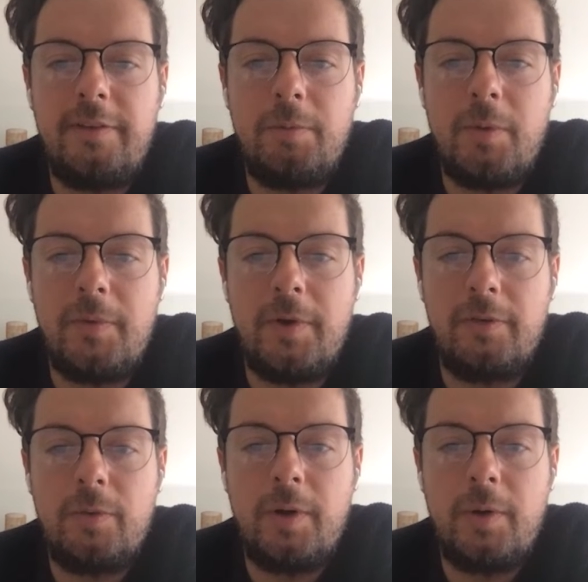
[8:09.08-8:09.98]
So this is what we've
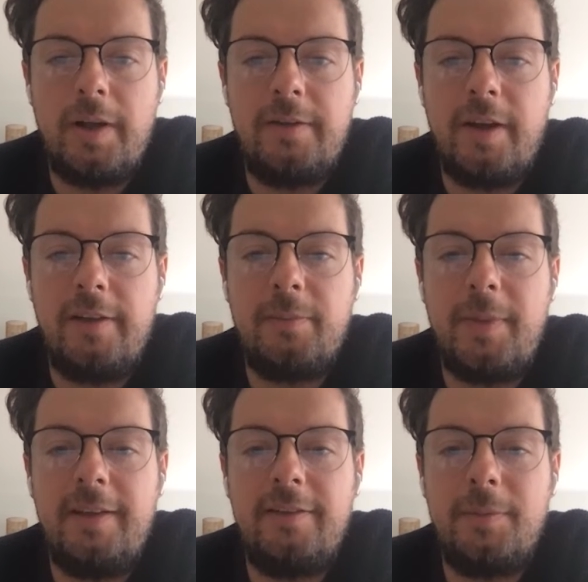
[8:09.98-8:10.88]
got. It's quite a
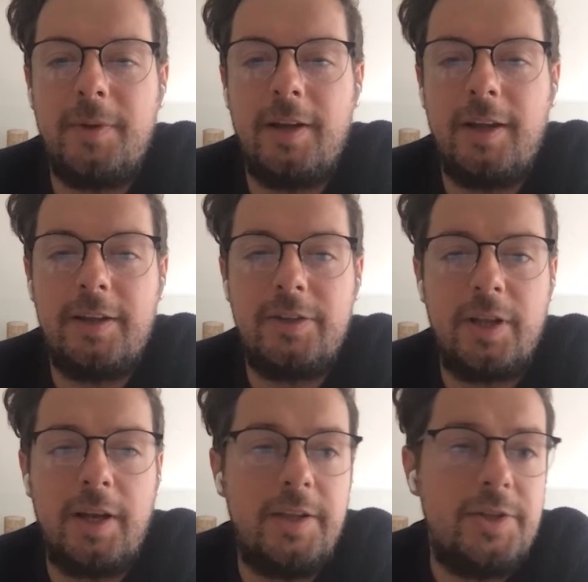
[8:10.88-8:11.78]
tight space, but I like
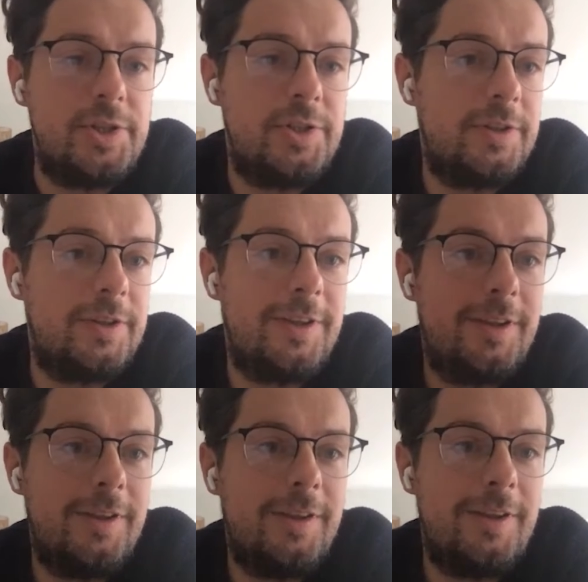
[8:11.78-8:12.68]
a challenge.
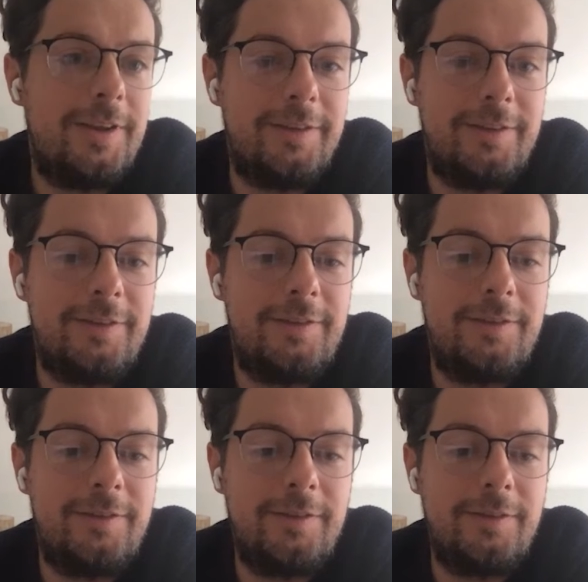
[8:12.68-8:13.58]

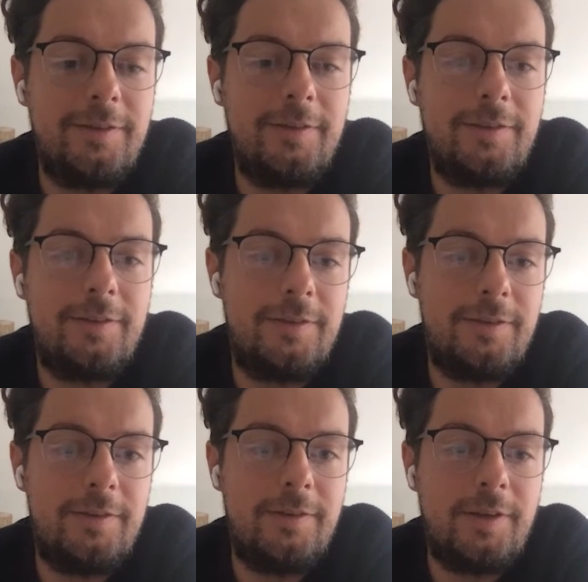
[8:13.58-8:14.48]
Let's
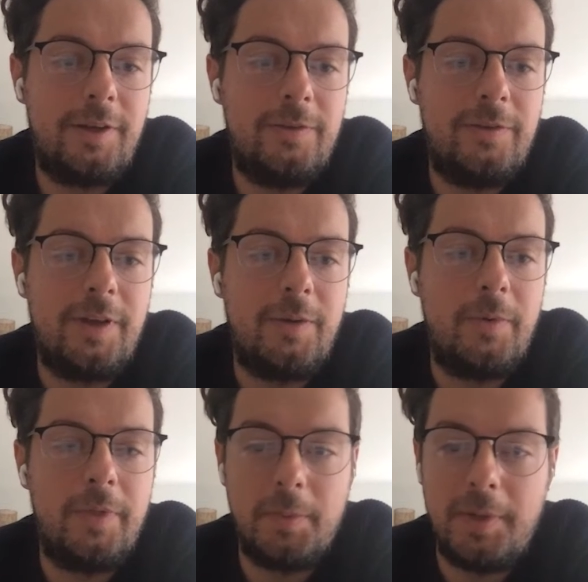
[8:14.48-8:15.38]
go to
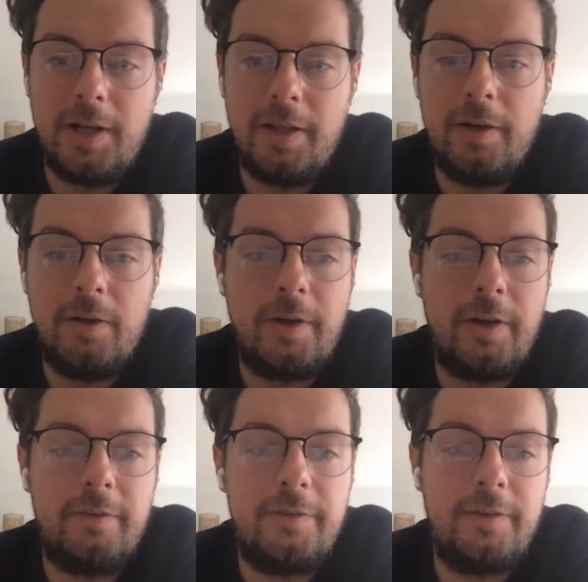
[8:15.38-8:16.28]
that one that we like the
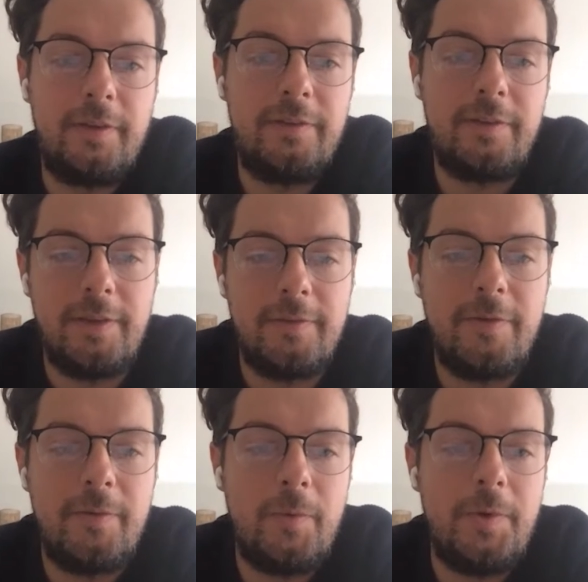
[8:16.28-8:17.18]
look of. And so
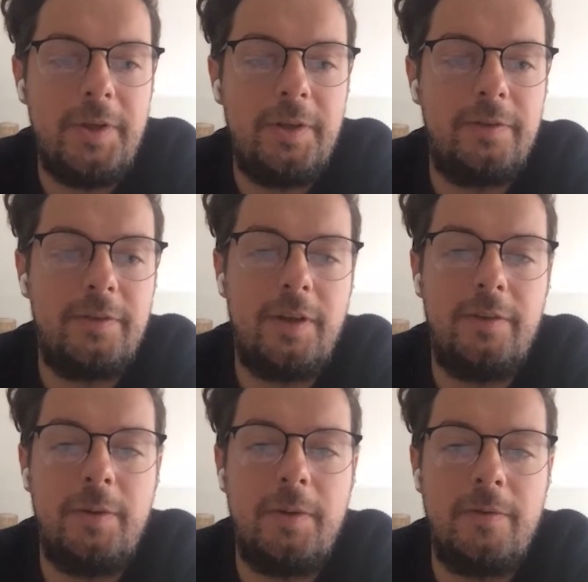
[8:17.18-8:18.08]
then from what you can
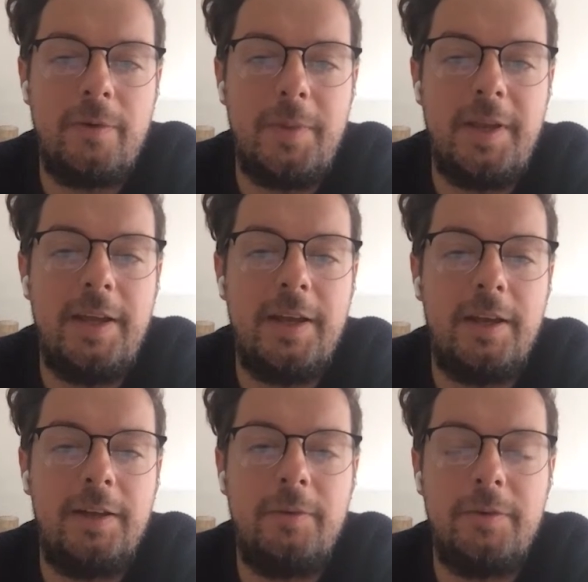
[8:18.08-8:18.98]
start doing from
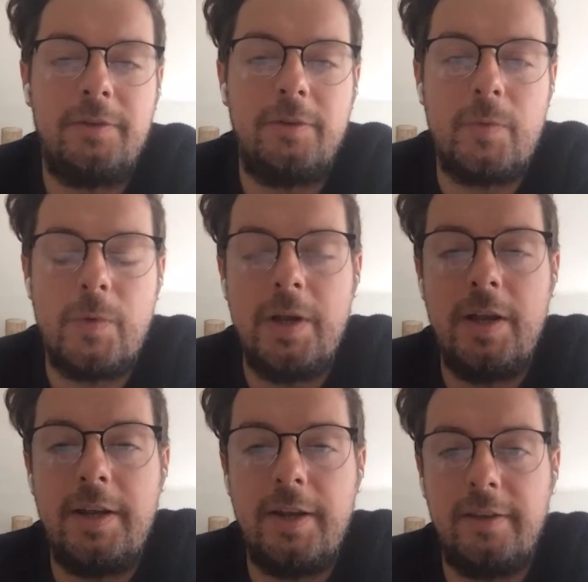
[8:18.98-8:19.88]
here, which is a
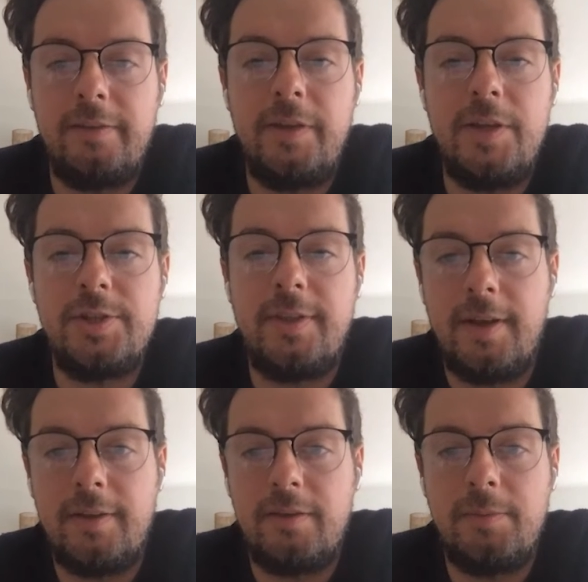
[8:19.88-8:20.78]
really nice
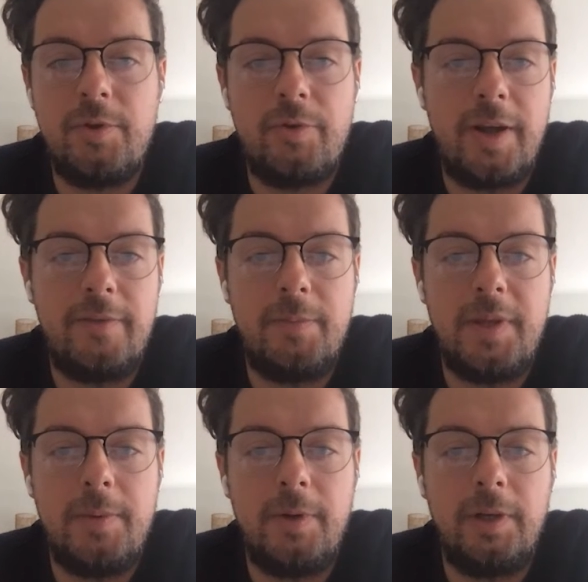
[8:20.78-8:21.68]
feature that's been
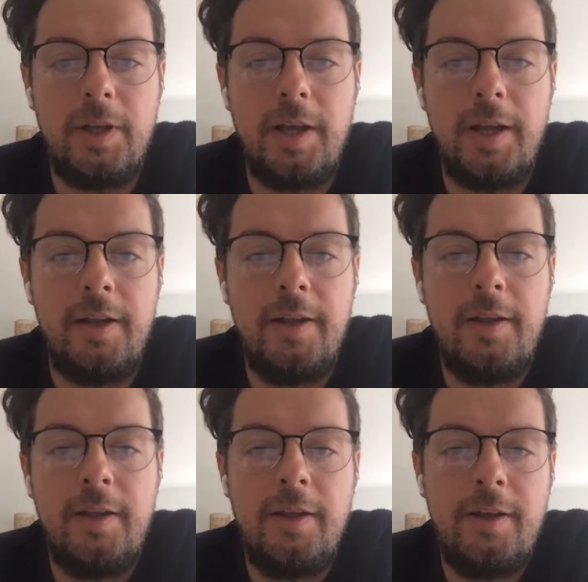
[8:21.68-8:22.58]
driving people online,
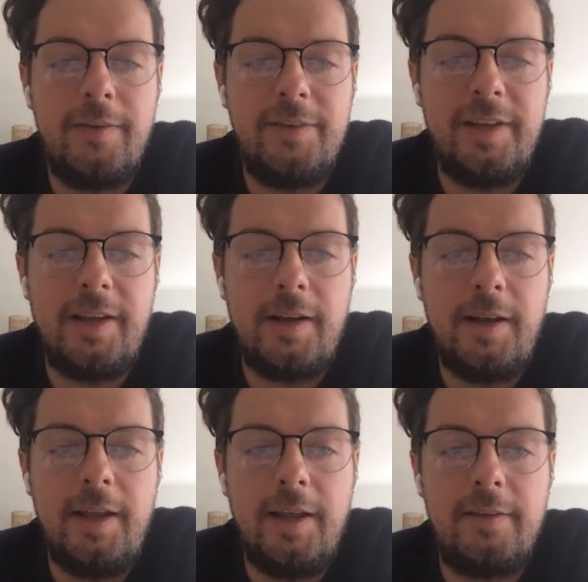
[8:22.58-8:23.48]
I've actually
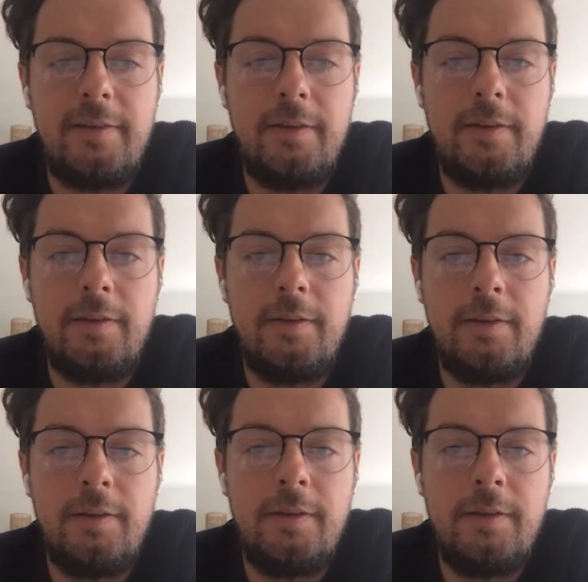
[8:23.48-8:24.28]
clipped